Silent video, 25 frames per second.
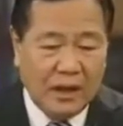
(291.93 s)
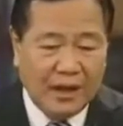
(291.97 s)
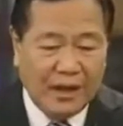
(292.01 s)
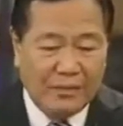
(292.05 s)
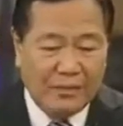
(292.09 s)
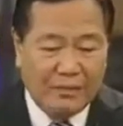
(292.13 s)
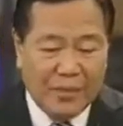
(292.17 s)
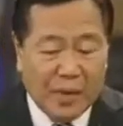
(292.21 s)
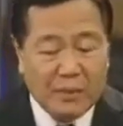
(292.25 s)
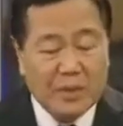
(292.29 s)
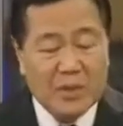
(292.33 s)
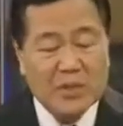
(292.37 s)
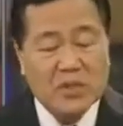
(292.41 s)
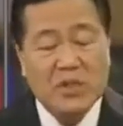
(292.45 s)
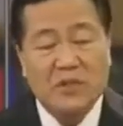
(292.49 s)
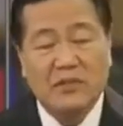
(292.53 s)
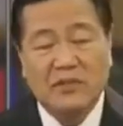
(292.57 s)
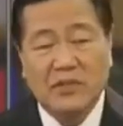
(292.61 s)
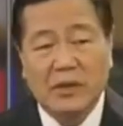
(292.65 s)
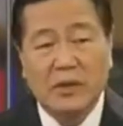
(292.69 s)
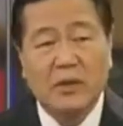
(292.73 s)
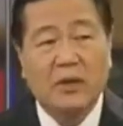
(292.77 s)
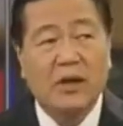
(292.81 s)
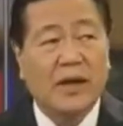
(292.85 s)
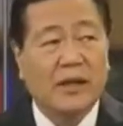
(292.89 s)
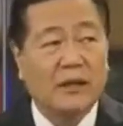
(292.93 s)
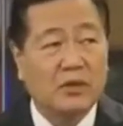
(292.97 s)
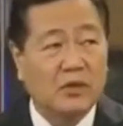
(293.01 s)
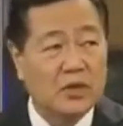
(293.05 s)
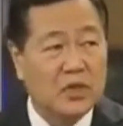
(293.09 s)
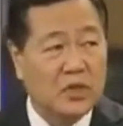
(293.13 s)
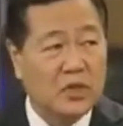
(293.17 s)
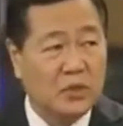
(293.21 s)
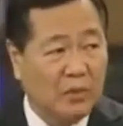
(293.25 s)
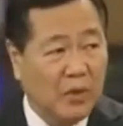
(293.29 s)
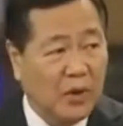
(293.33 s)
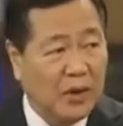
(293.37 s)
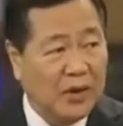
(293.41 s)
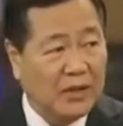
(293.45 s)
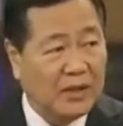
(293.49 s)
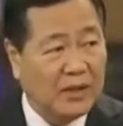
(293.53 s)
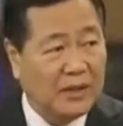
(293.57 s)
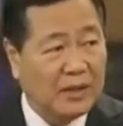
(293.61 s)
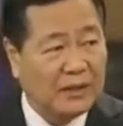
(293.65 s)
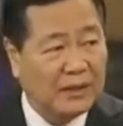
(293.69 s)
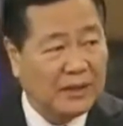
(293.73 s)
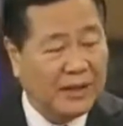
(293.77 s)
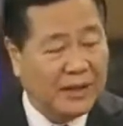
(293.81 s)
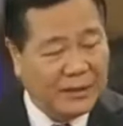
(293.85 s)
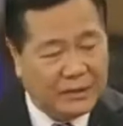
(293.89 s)
members of the UN to support
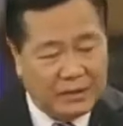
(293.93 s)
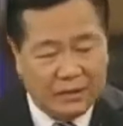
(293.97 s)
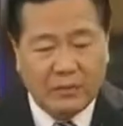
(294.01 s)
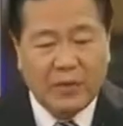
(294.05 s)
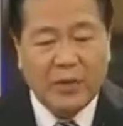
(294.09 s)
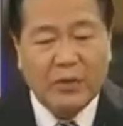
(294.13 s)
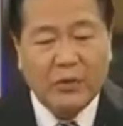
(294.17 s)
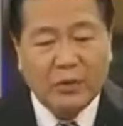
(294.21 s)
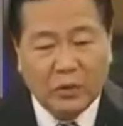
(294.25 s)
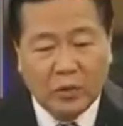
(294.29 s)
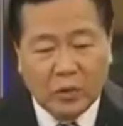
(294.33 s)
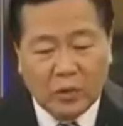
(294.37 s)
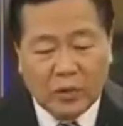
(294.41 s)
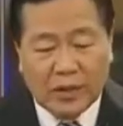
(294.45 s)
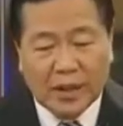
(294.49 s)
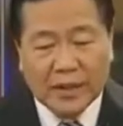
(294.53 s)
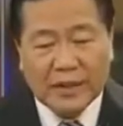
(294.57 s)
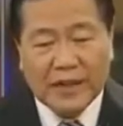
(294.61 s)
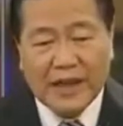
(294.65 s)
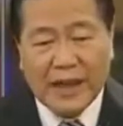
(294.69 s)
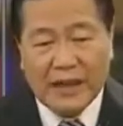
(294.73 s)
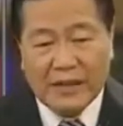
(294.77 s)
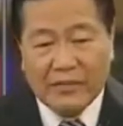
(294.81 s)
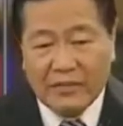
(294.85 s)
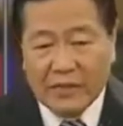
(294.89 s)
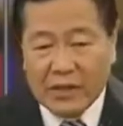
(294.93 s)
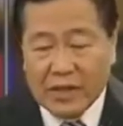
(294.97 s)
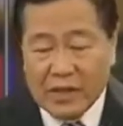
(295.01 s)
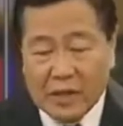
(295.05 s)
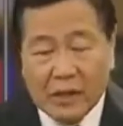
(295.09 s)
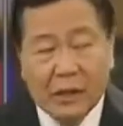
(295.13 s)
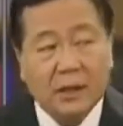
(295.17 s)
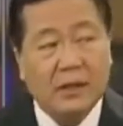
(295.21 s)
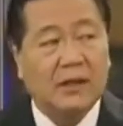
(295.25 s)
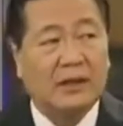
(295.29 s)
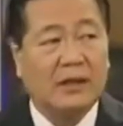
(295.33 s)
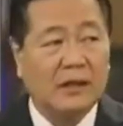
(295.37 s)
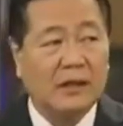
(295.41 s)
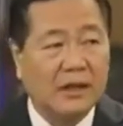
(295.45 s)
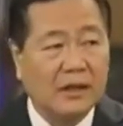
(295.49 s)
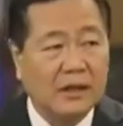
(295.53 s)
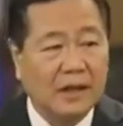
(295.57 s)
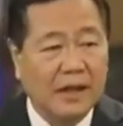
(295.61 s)
that. And we do that every year.